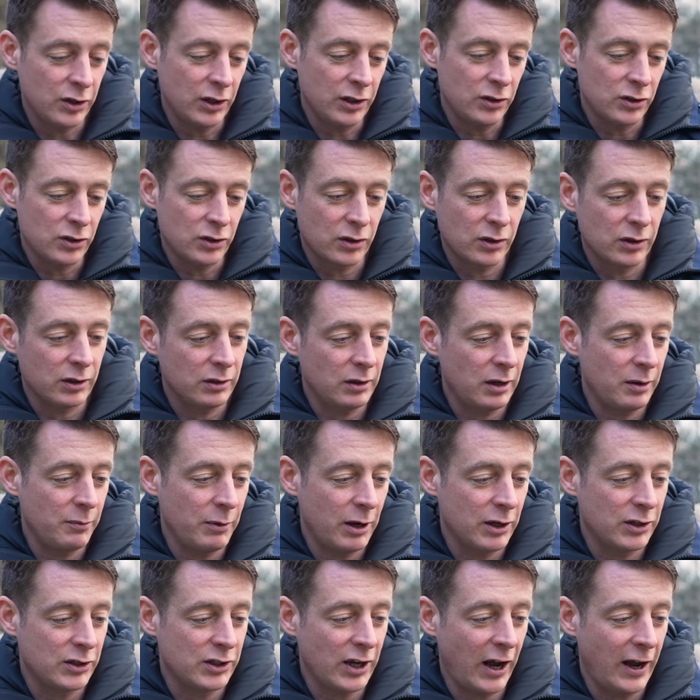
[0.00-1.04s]
he just, you know,
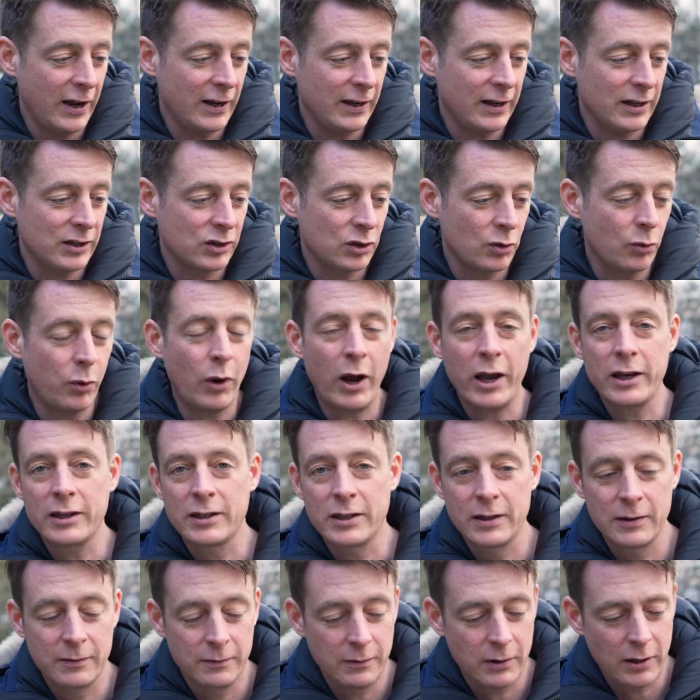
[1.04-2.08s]
his title is quite
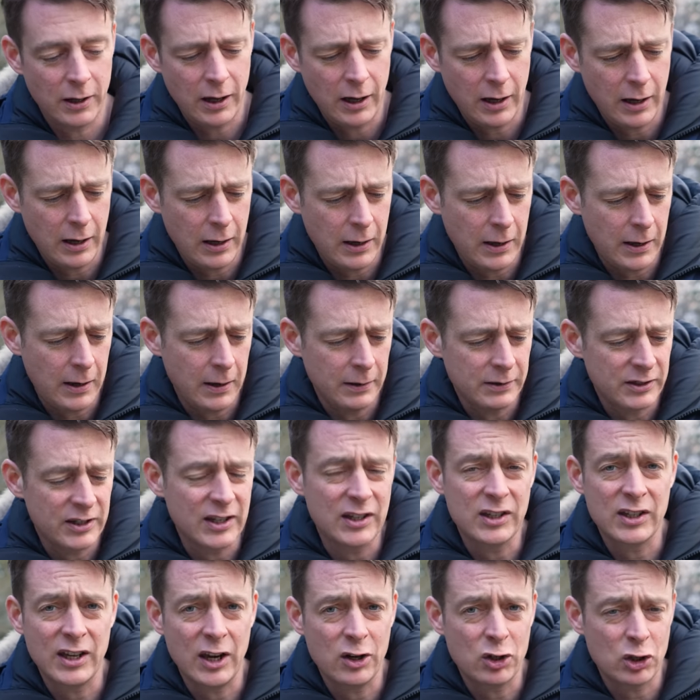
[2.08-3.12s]

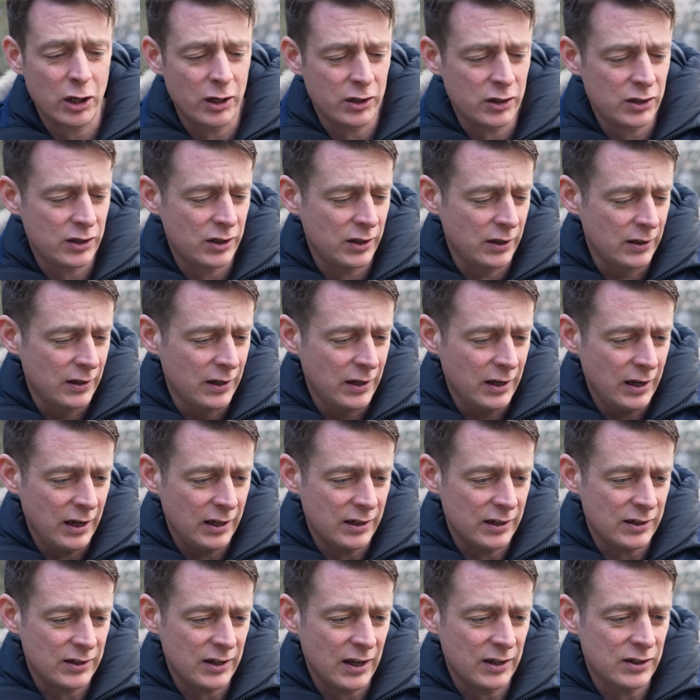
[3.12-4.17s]
sensationalist in
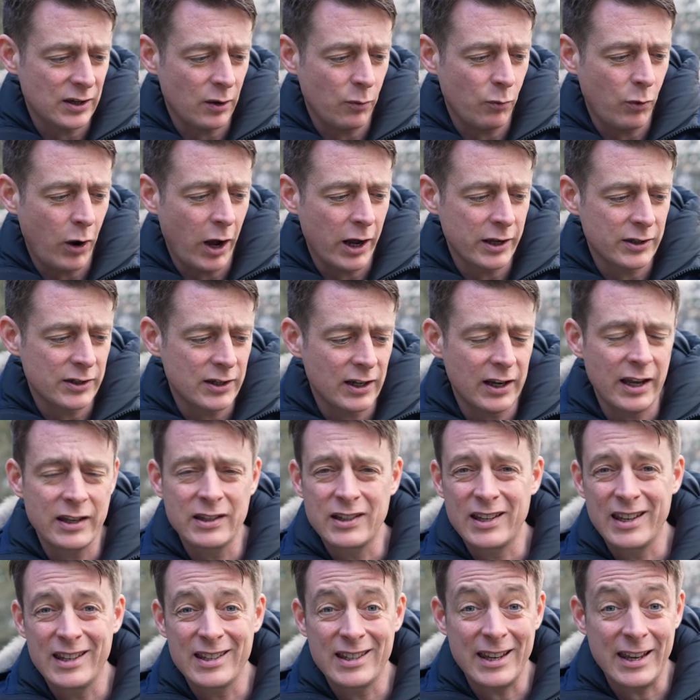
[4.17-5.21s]
the sense that why
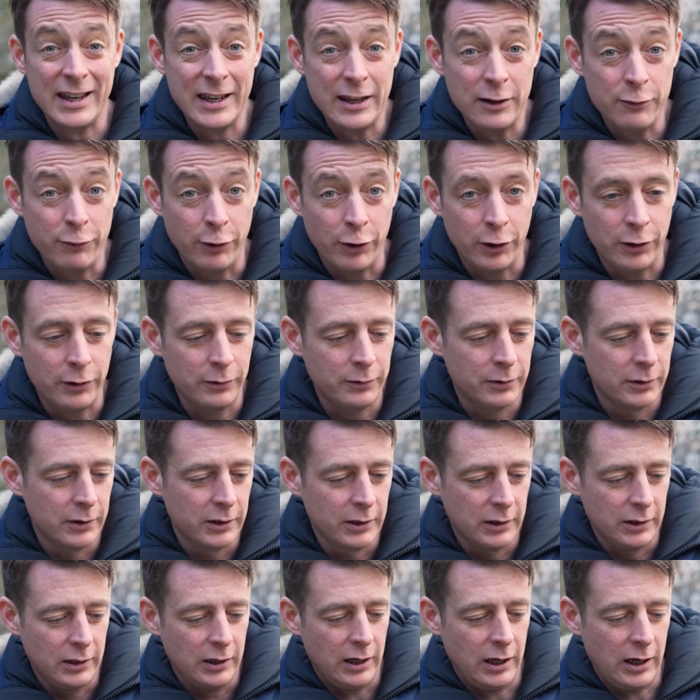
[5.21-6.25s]
Zelensky is evil.
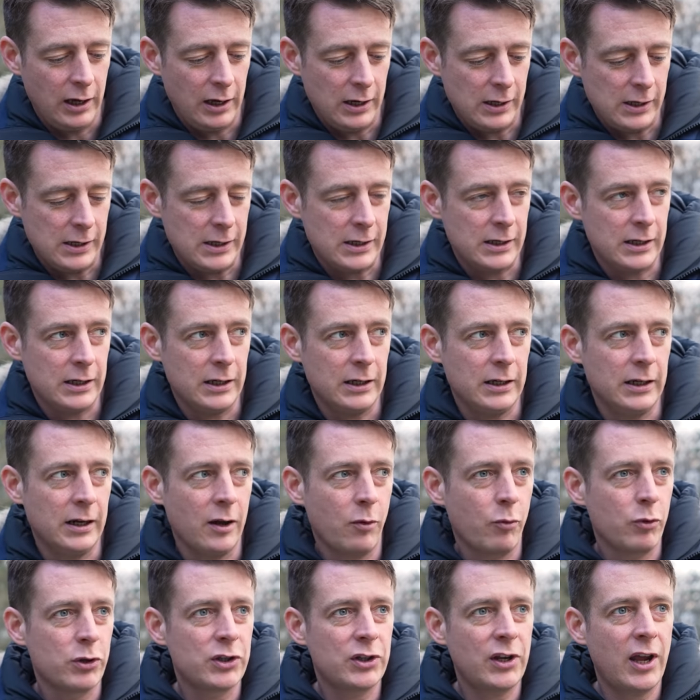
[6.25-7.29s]
I
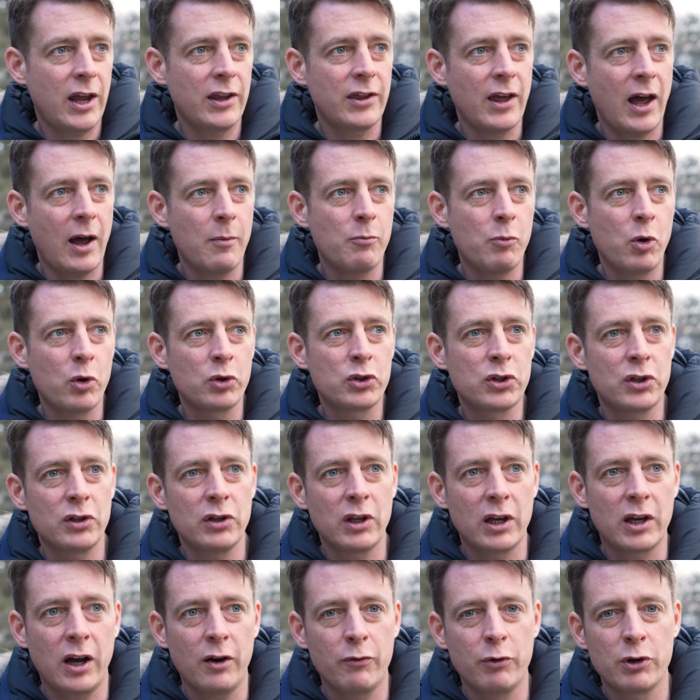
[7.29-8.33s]
would say that most of the
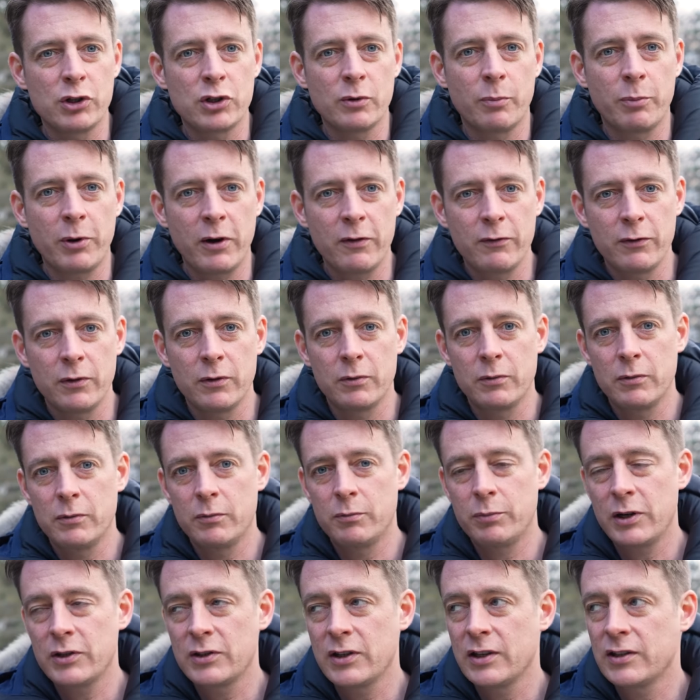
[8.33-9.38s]
coverage of
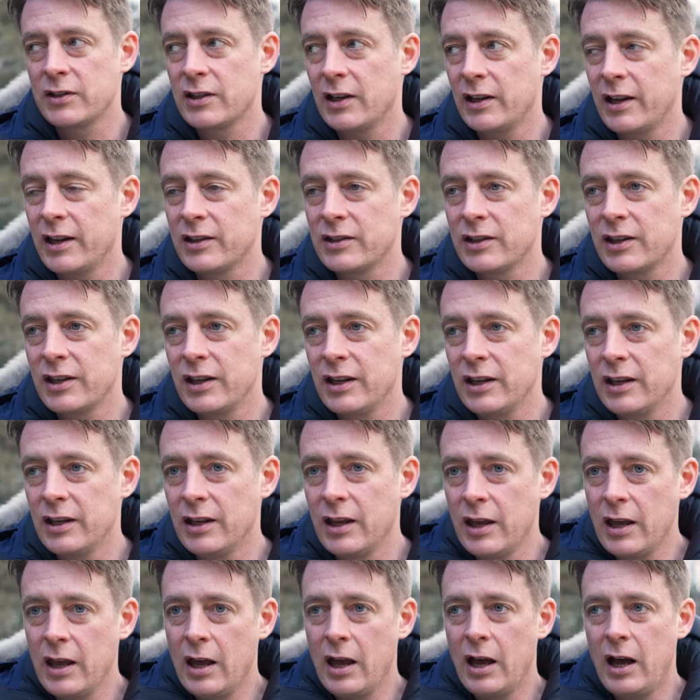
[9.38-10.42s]
President Zelensky
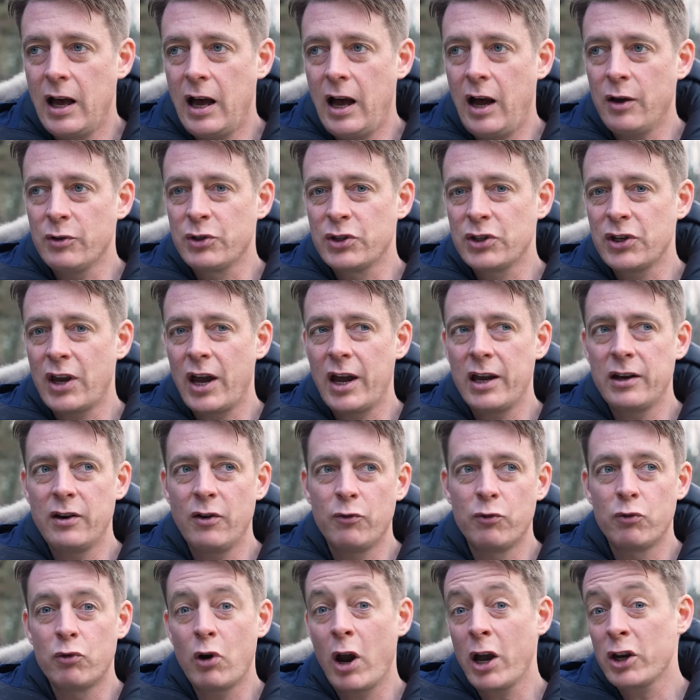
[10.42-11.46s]
outside of
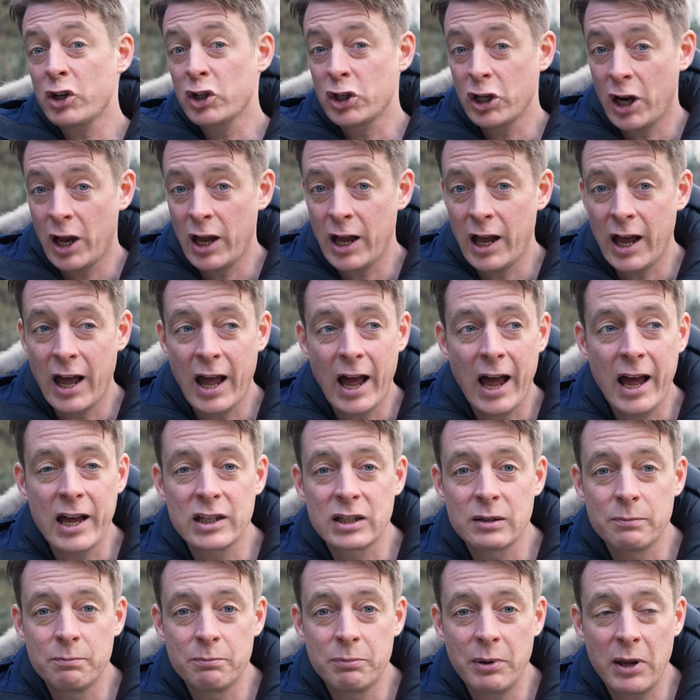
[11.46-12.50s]
Russia
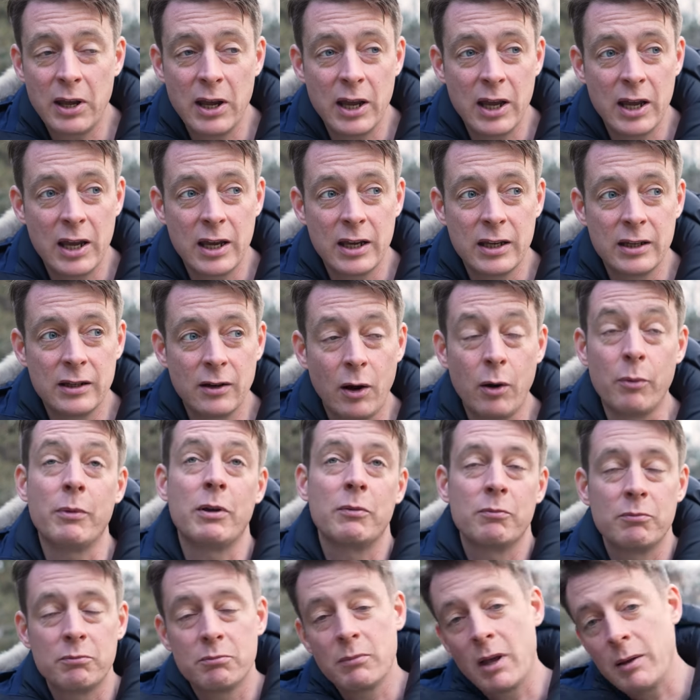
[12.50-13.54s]
has been,
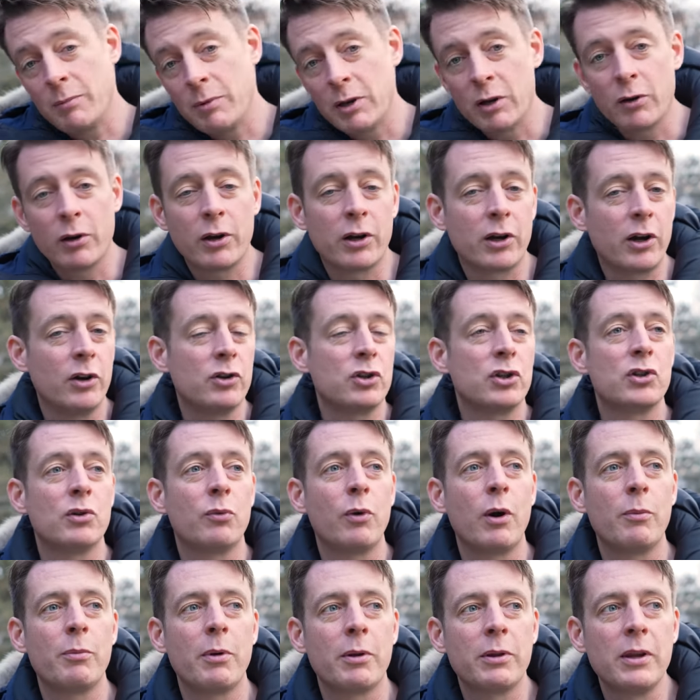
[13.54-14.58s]
maybe there are other countries in the
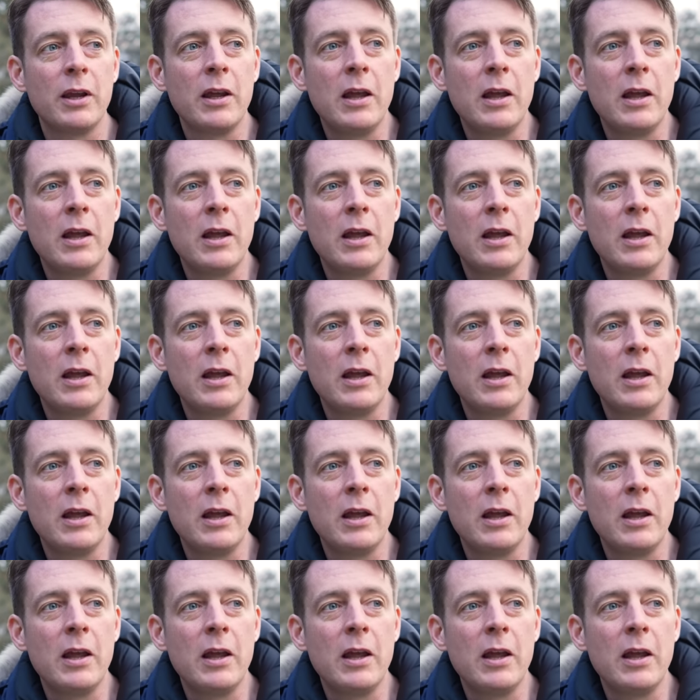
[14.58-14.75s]
world, but